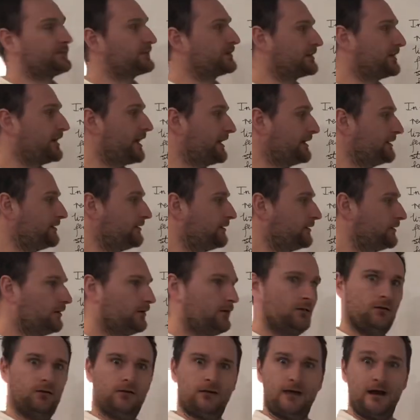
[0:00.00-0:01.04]
okay?
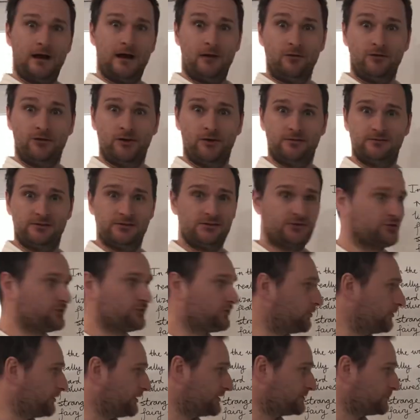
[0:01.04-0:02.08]
How good this
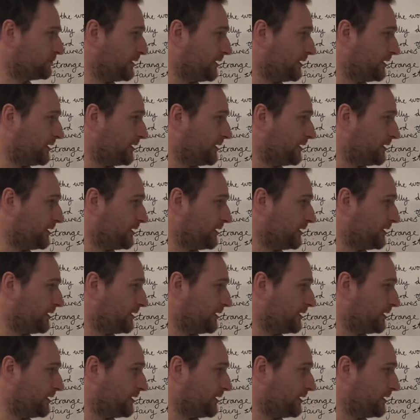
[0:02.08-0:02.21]
drawing is?